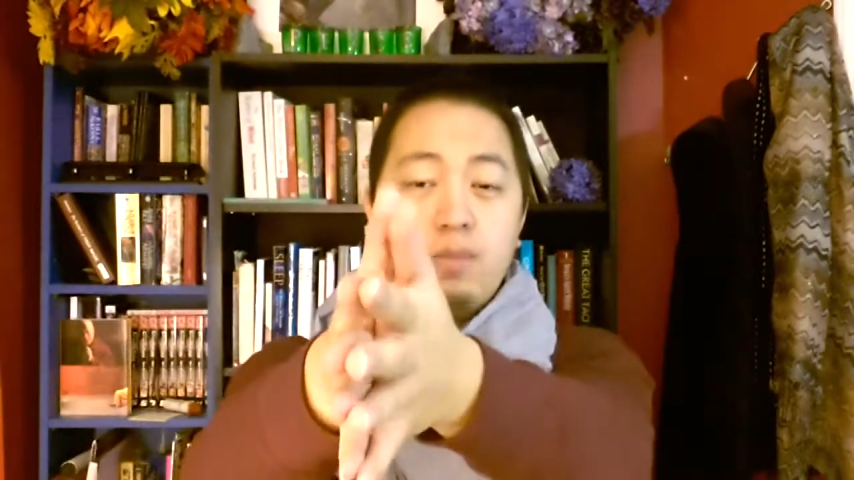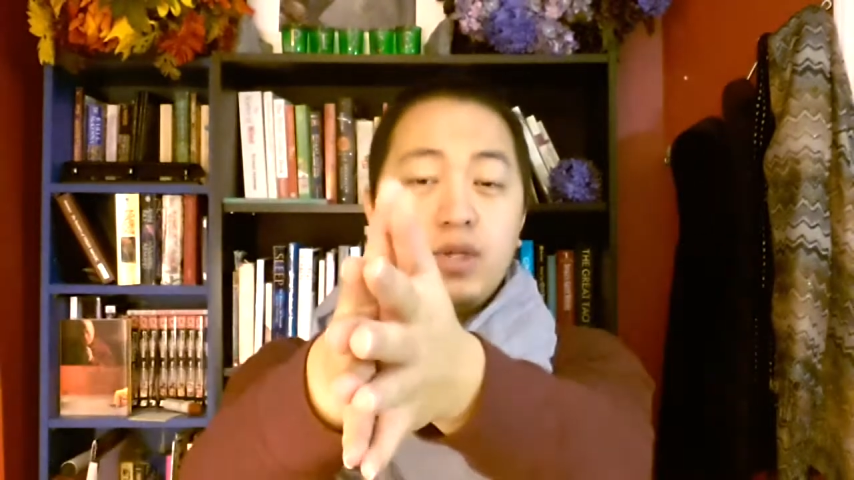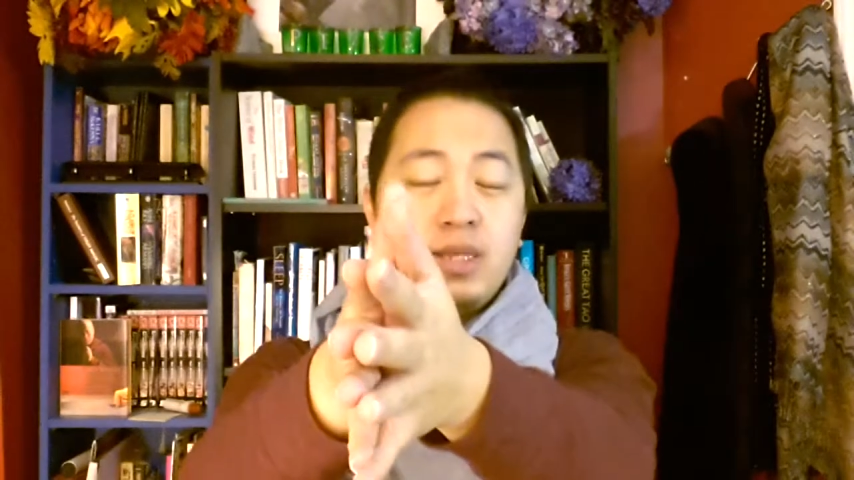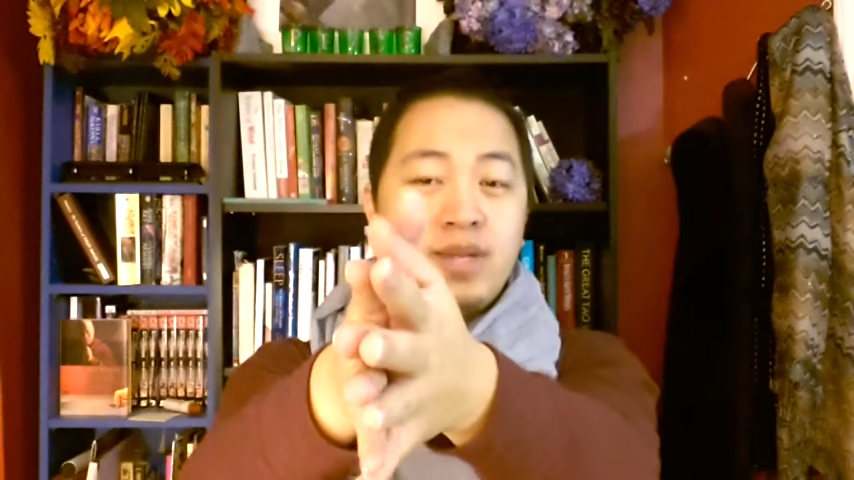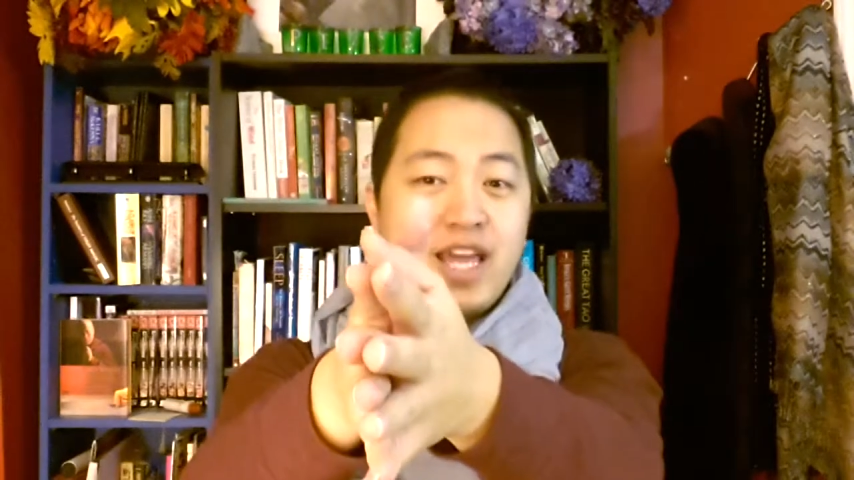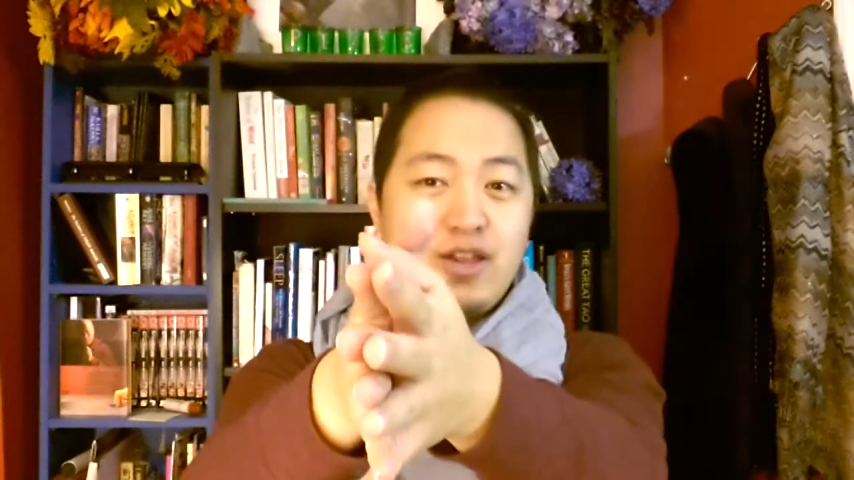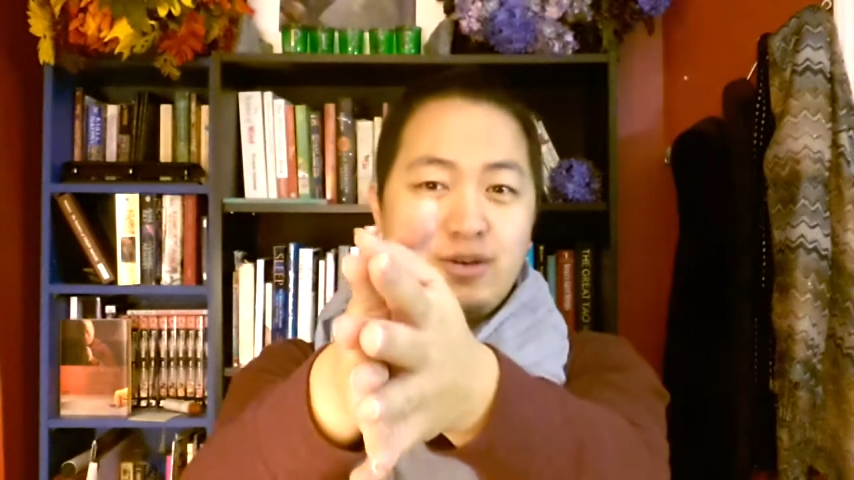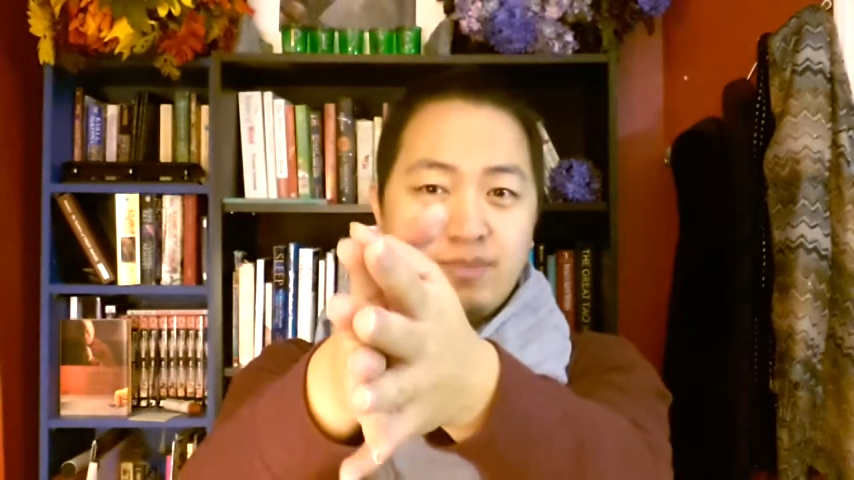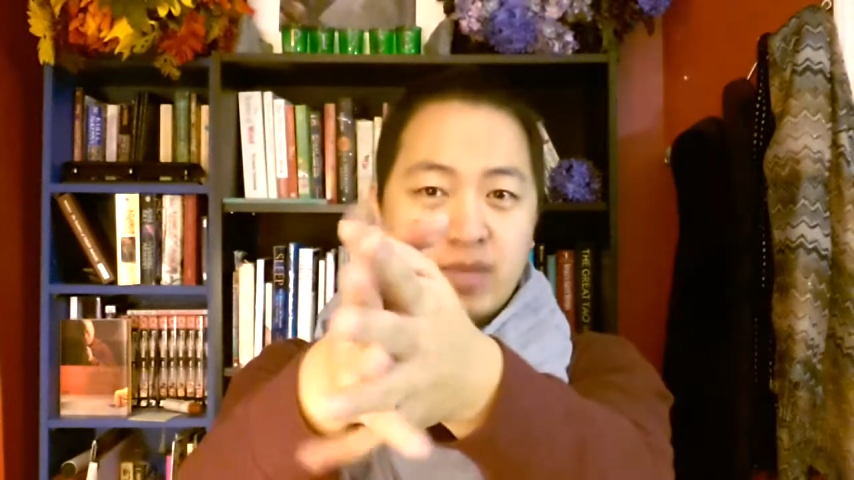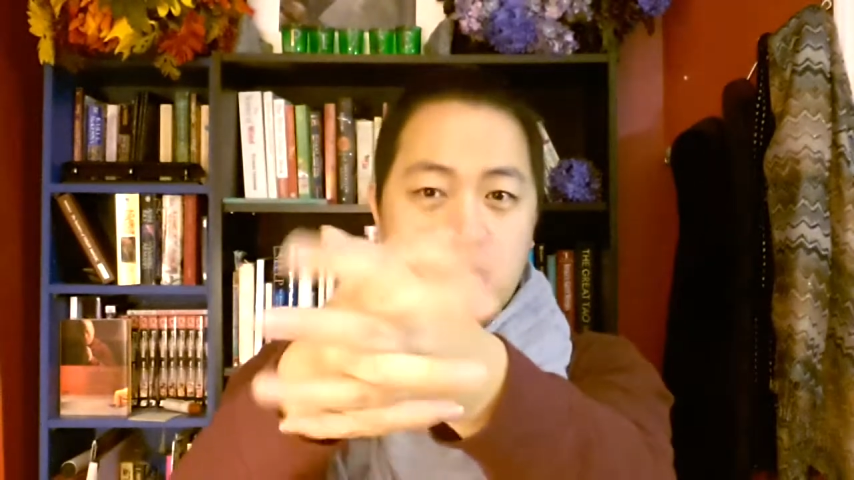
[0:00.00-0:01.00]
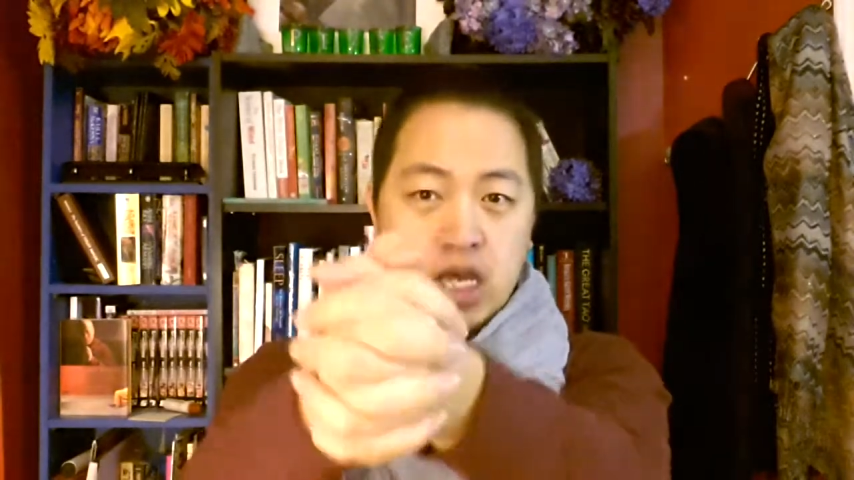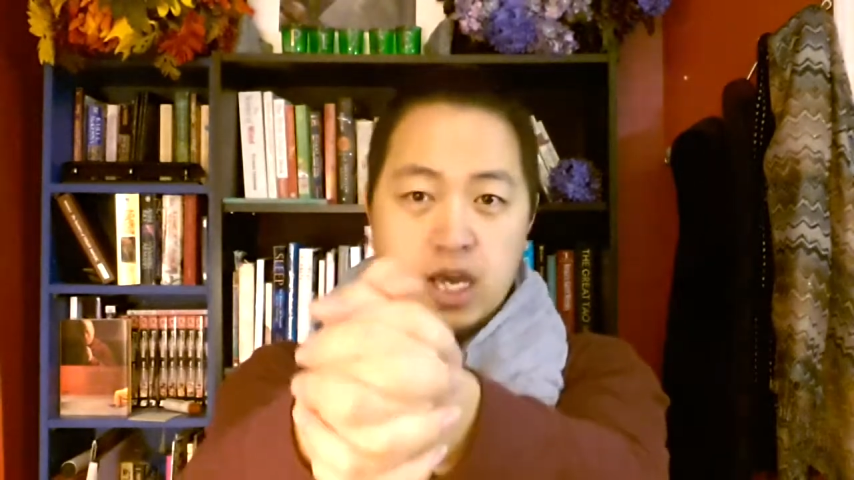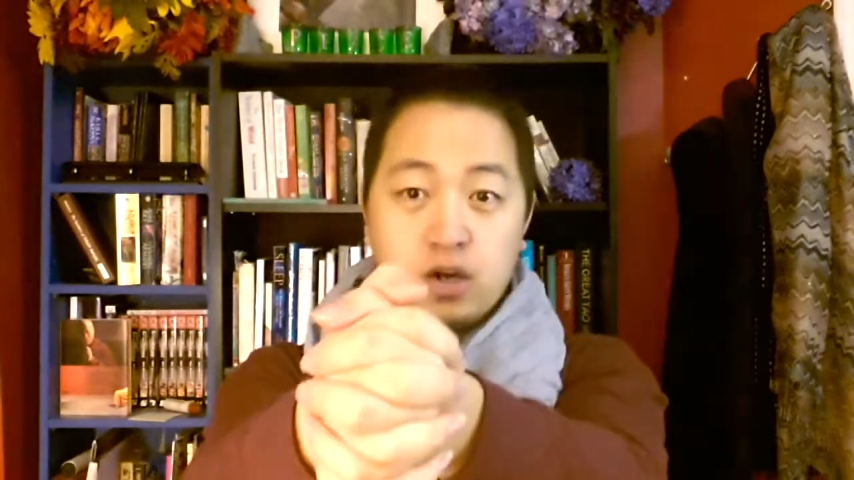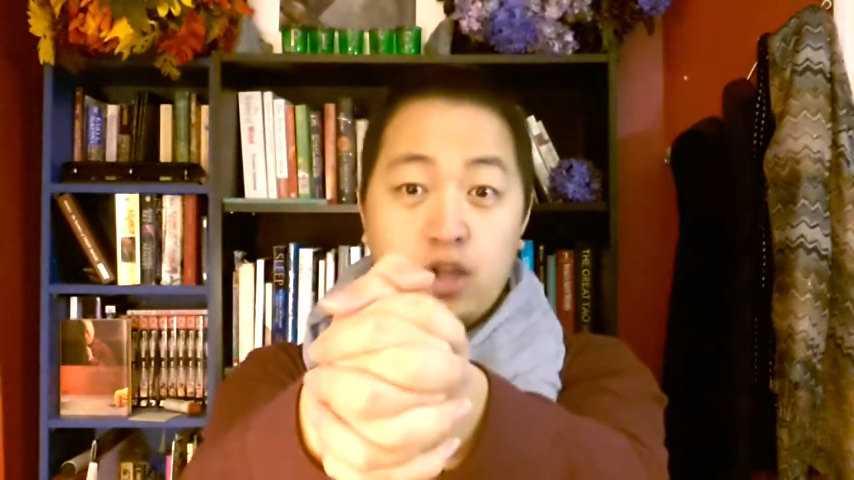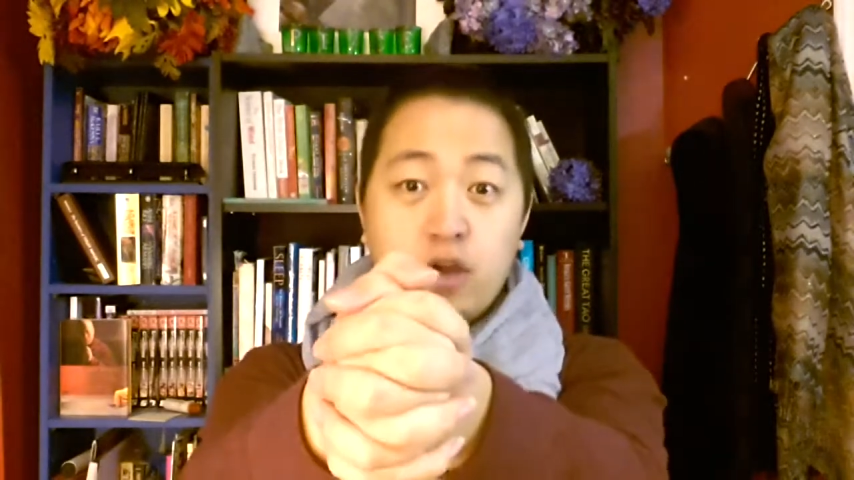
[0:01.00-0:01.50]
Put them together,
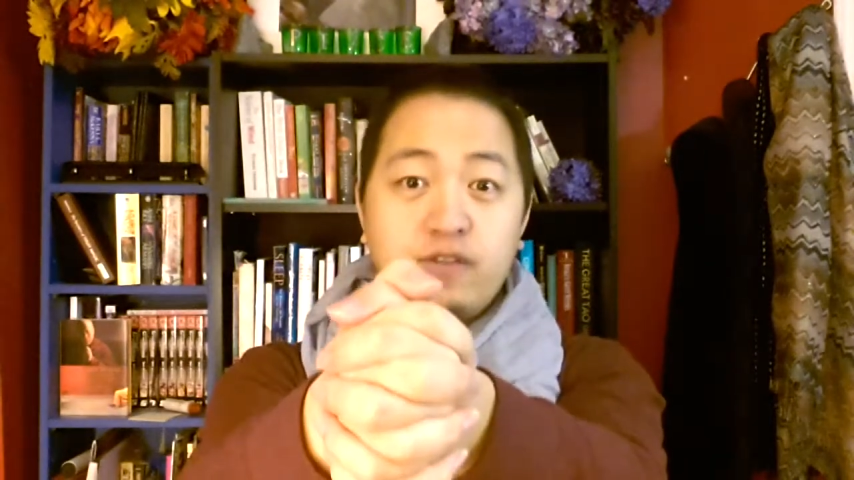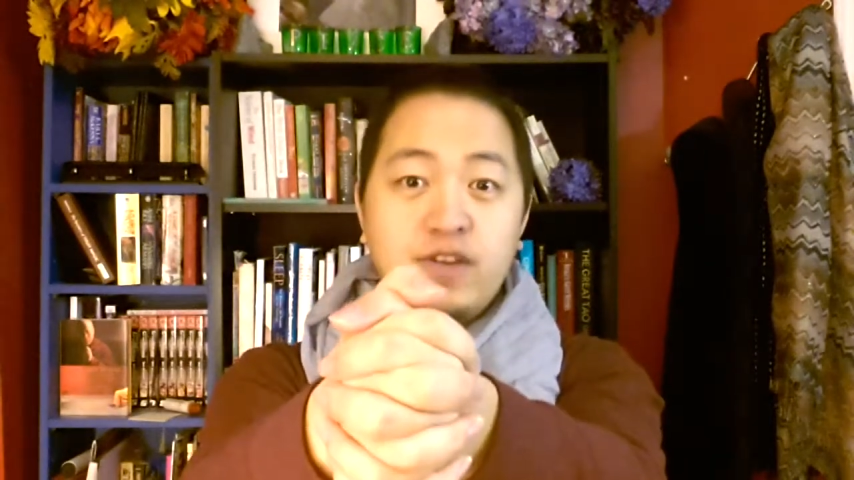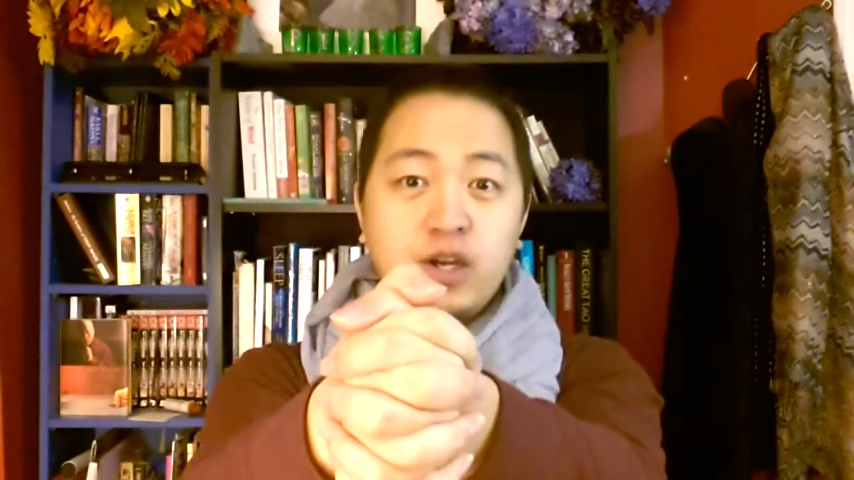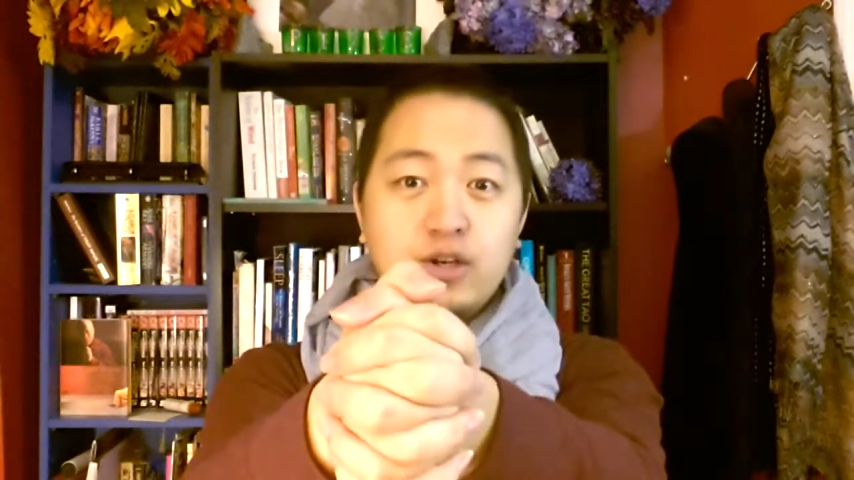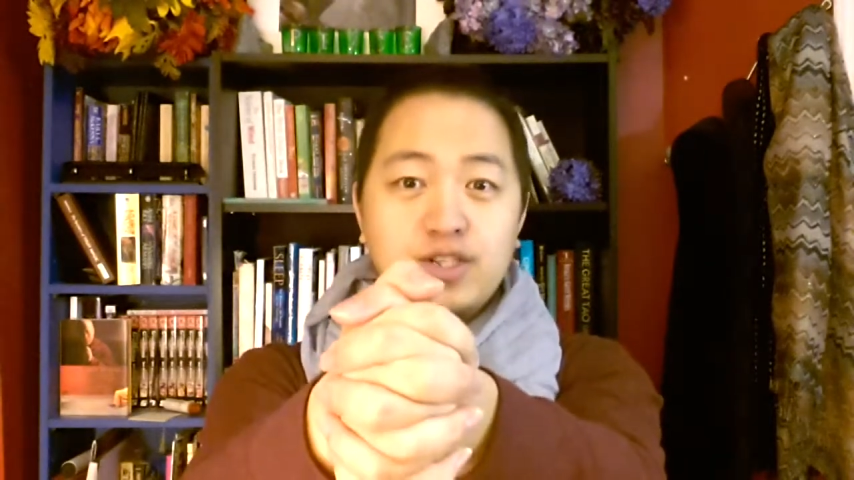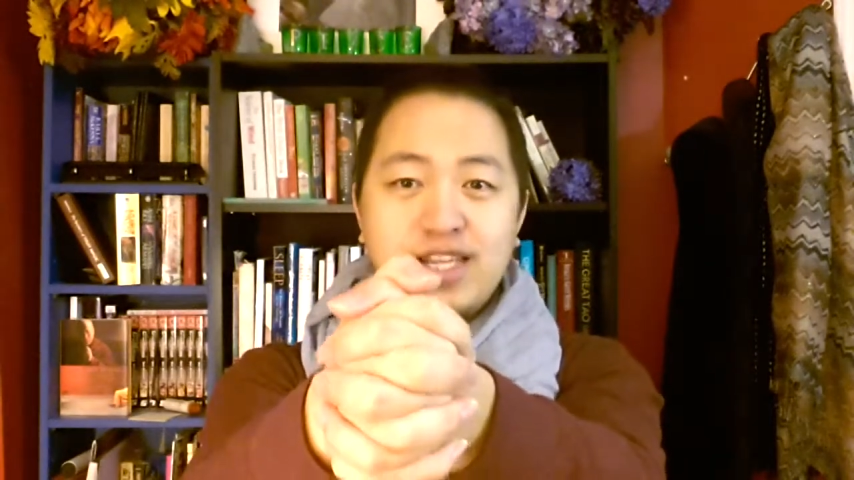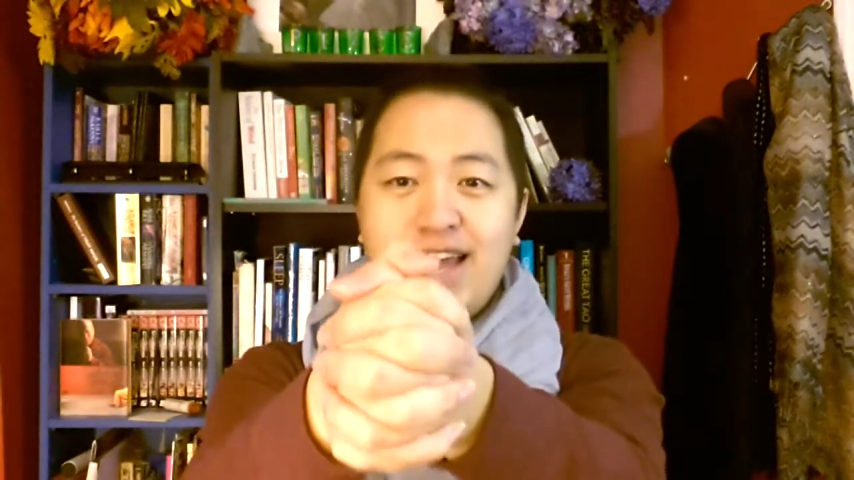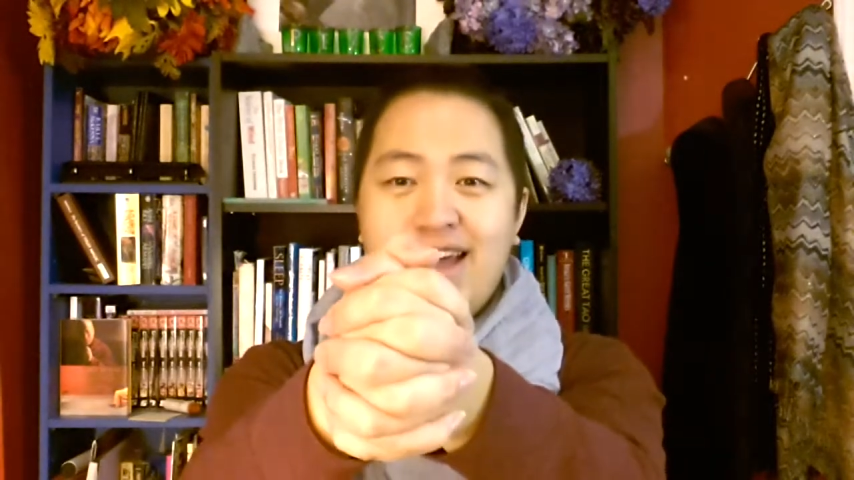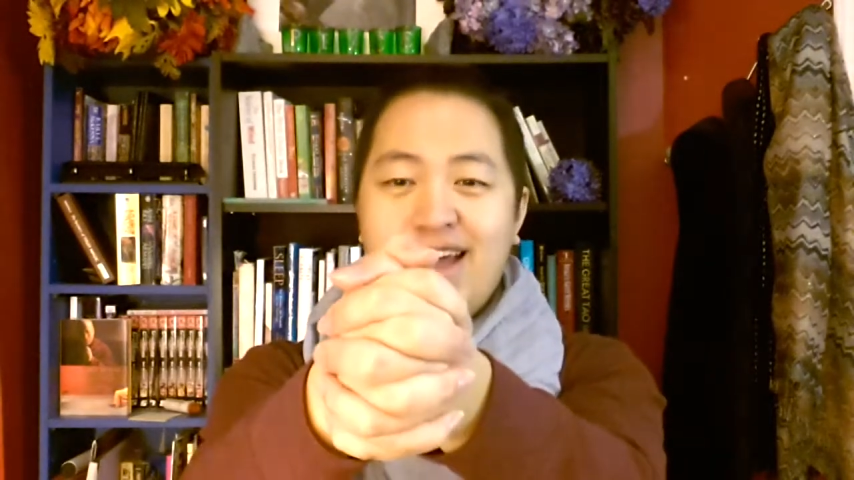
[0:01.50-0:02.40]
interlock your fingers,